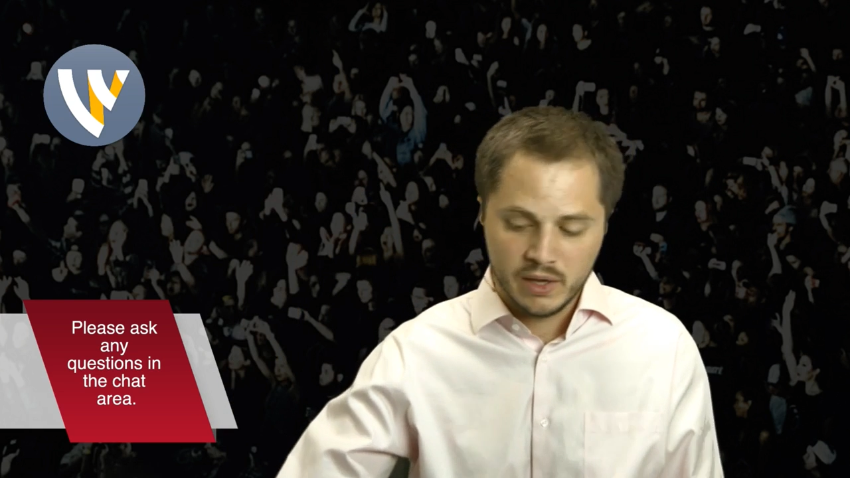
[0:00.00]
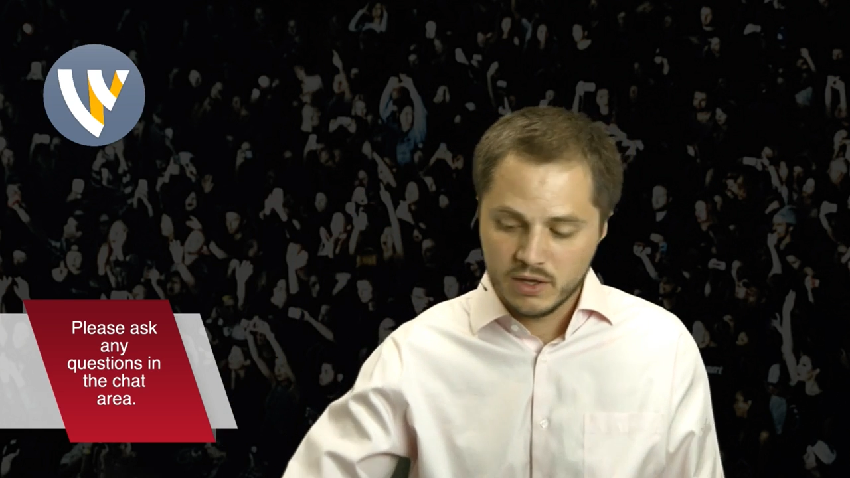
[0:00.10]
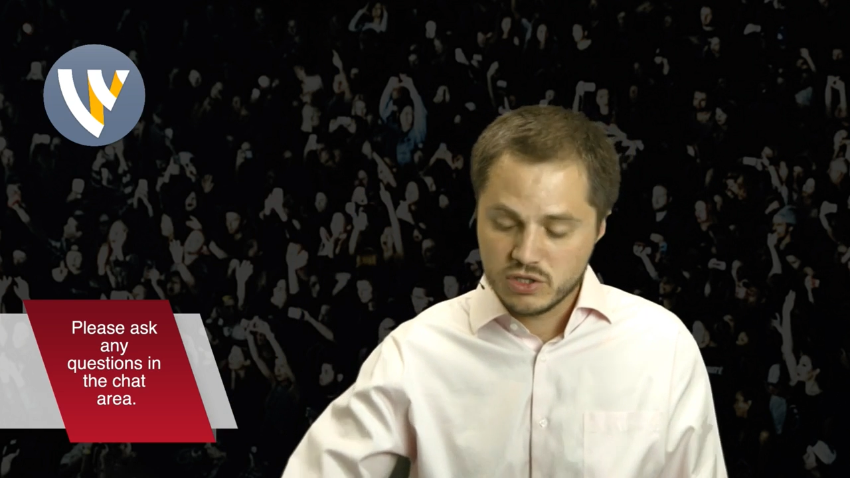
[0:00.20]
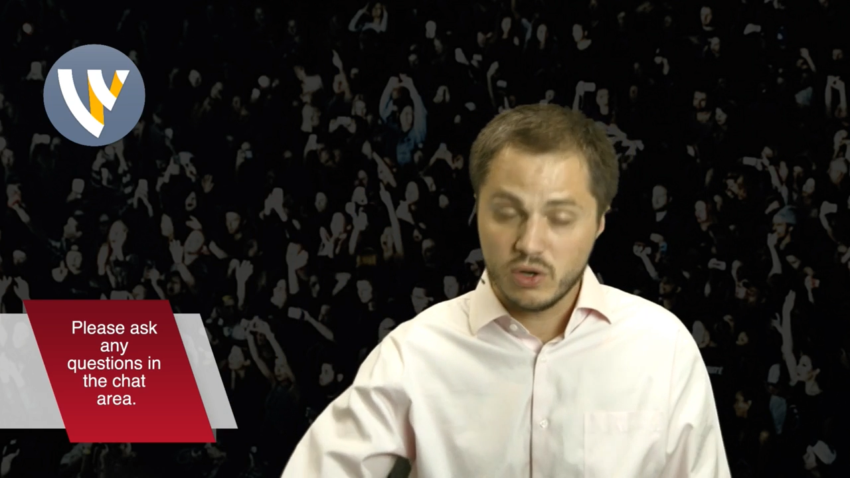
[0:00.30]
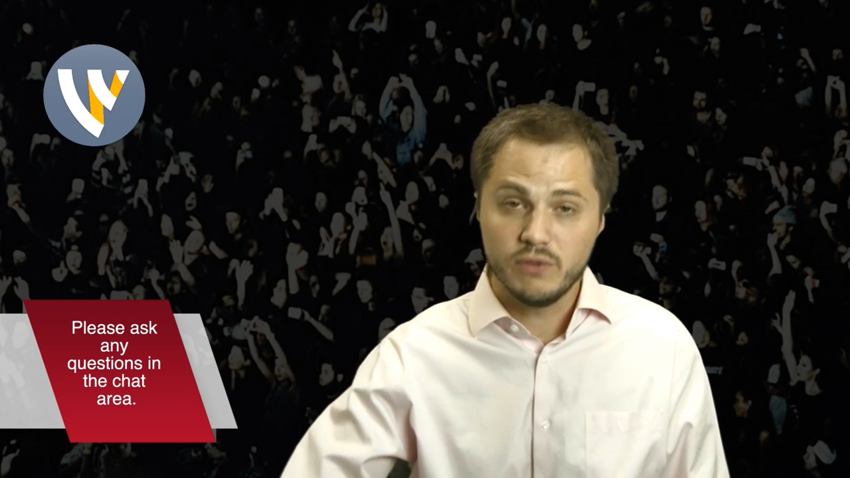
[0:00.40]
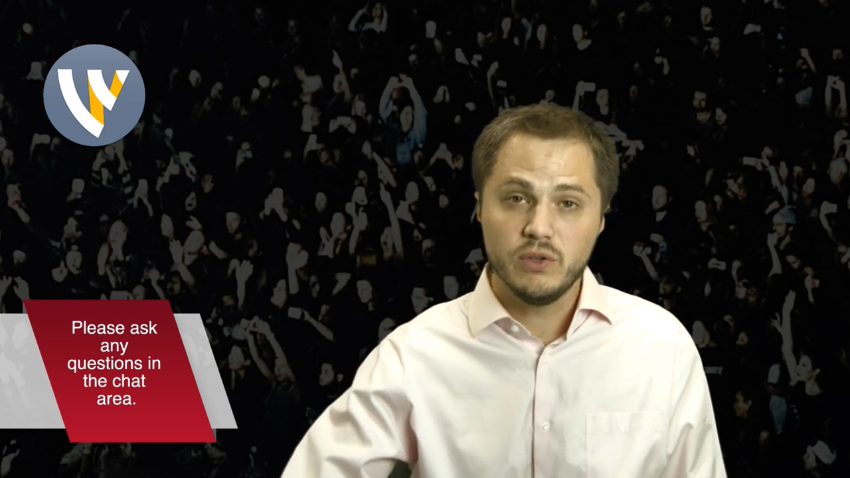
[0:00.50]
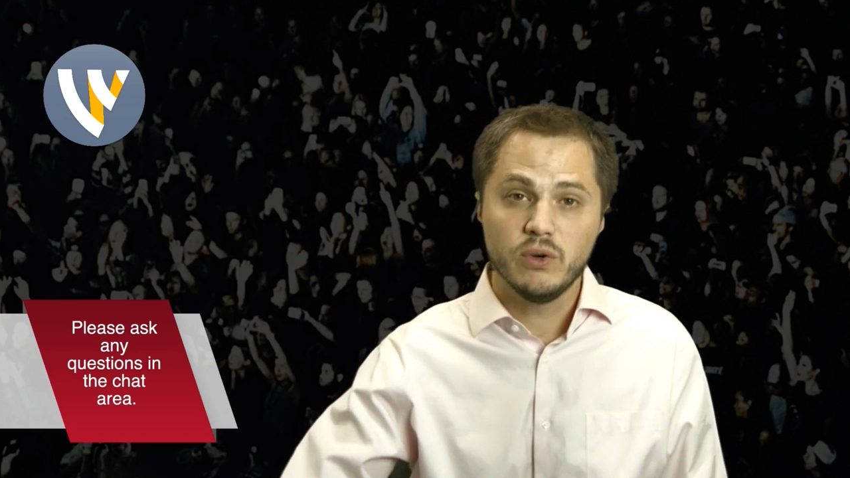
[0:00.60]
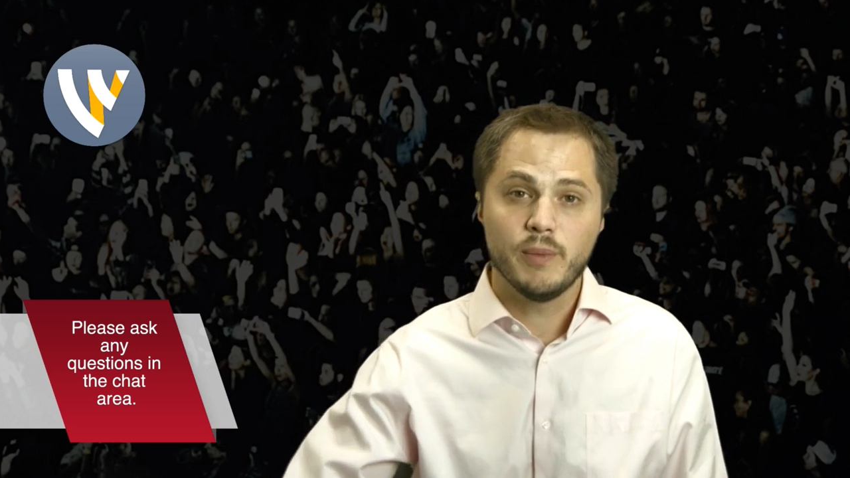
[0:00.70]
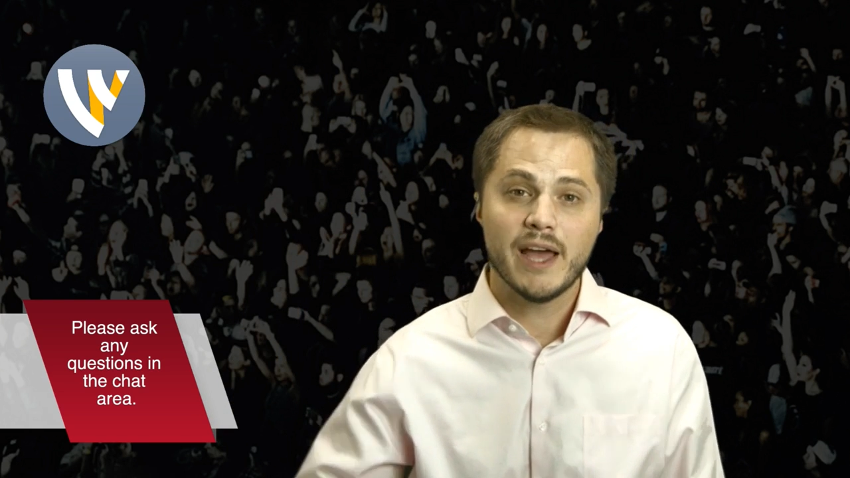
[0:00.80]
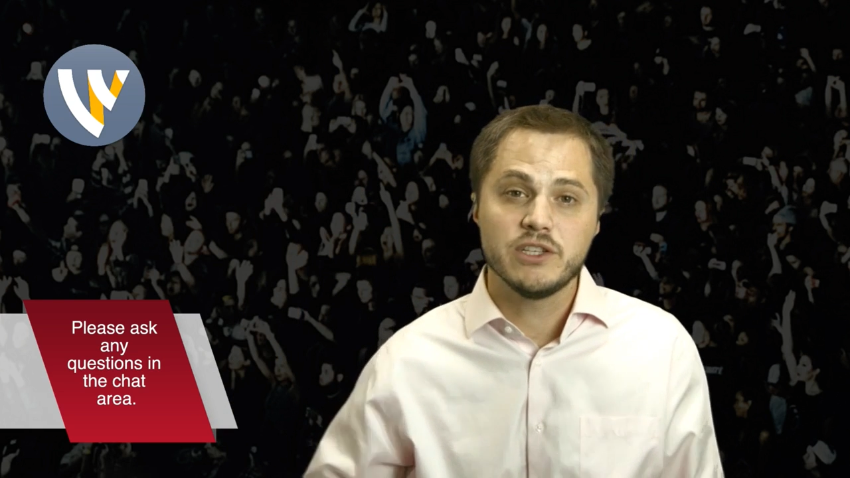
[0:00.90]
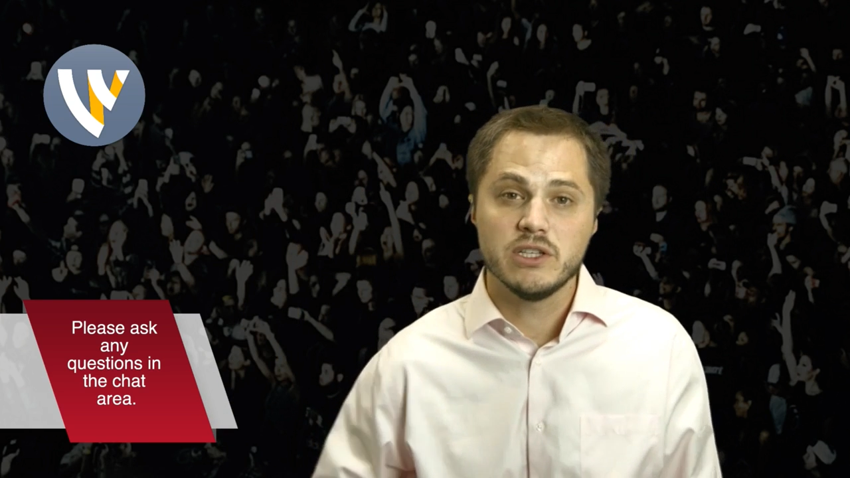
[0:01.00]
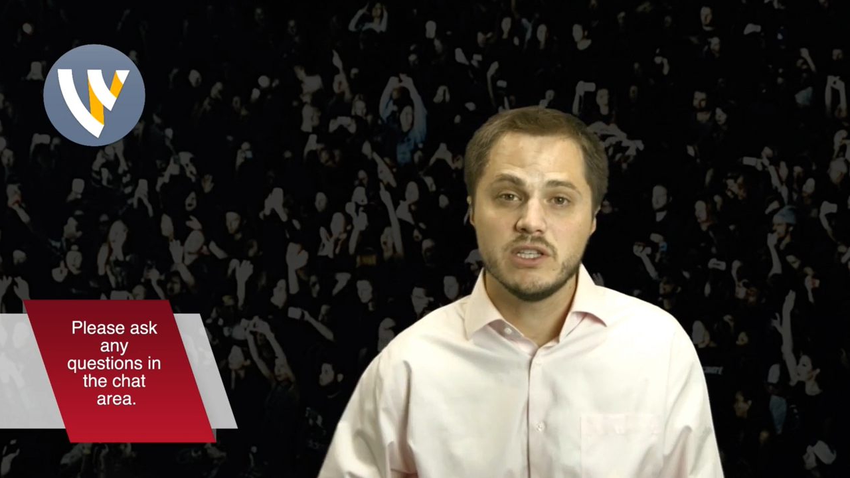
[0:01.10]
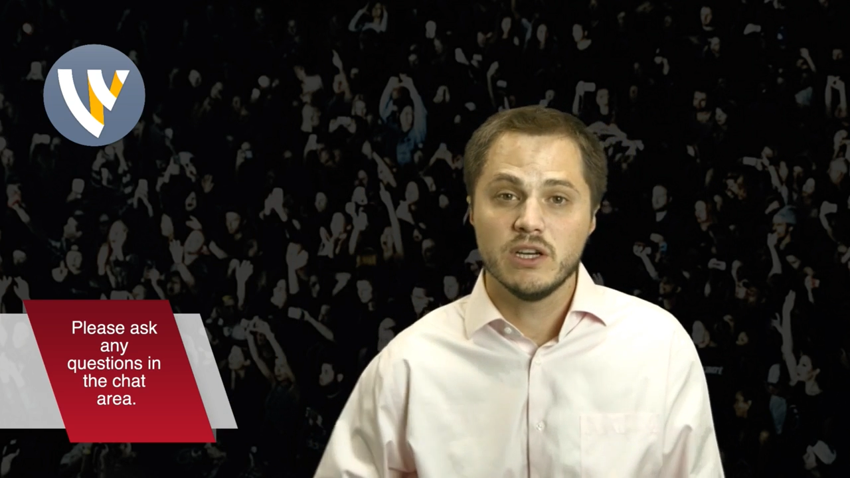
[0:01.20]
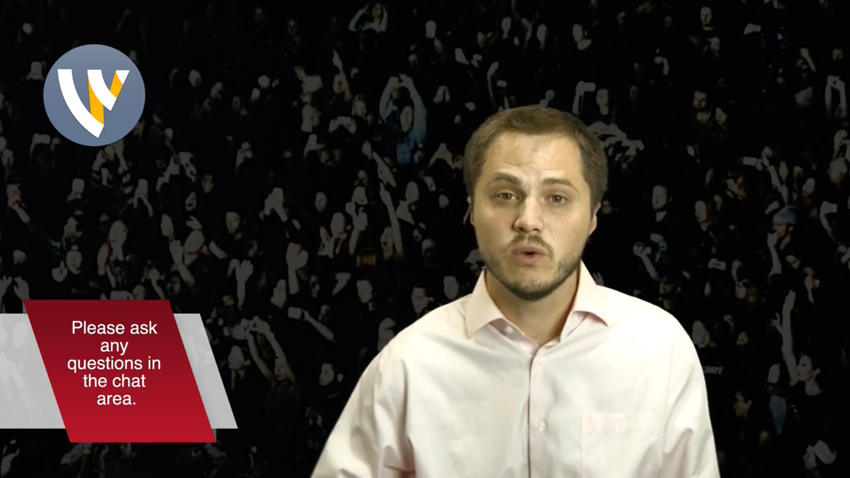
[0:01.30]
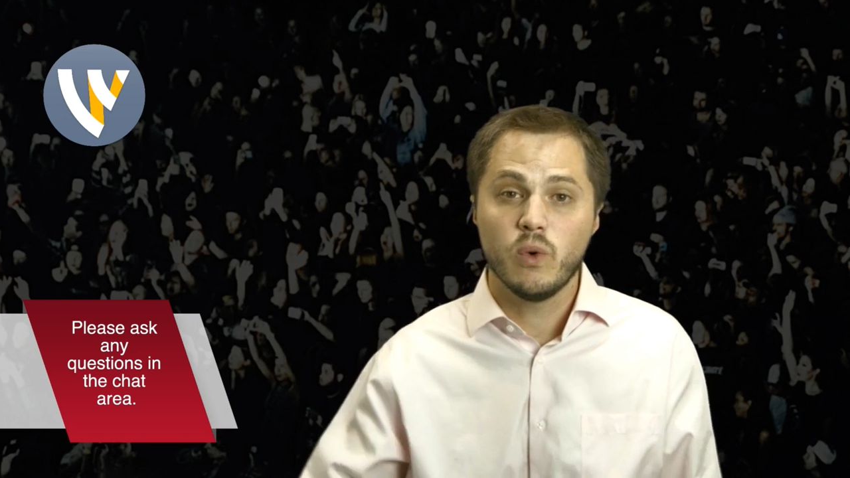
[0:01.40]
So if you imagine
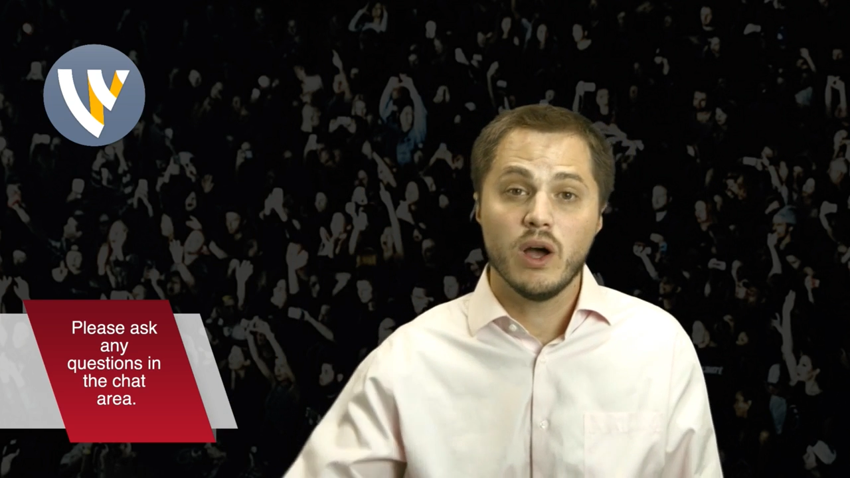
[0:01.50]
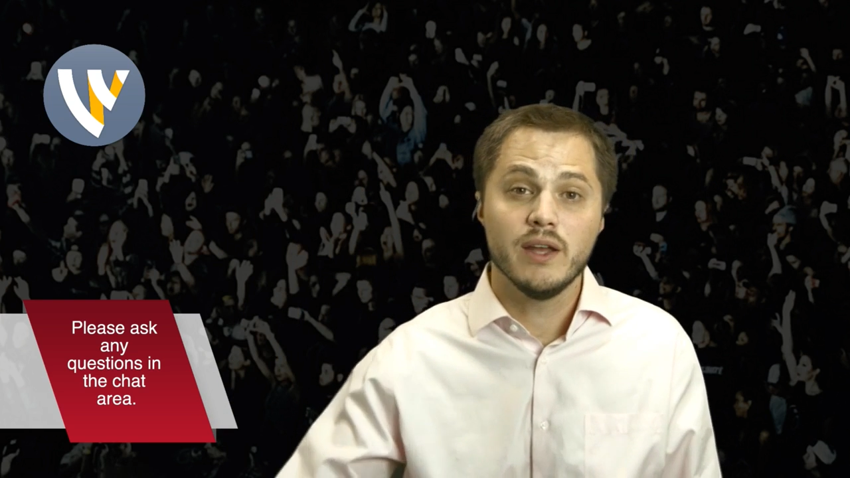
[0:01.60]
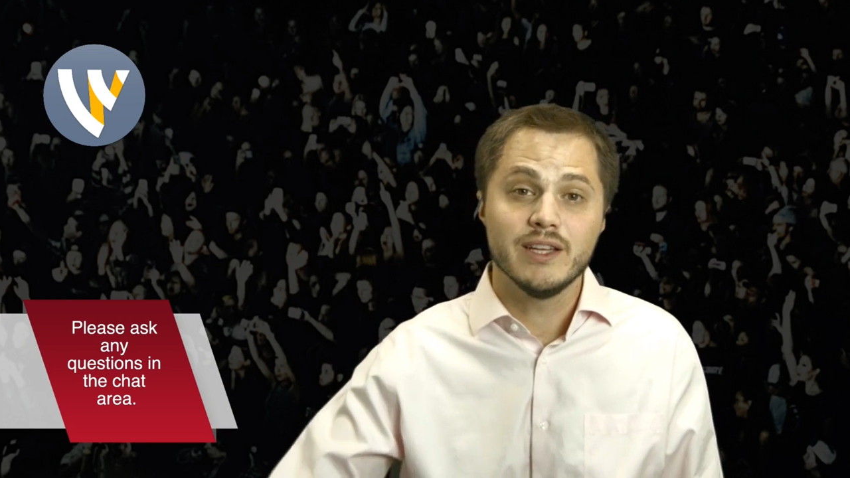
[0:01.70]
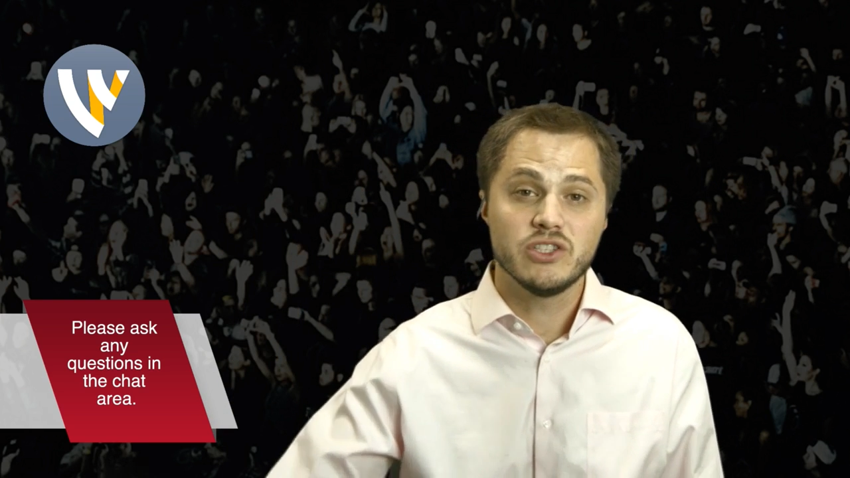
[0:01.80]
tier 1 as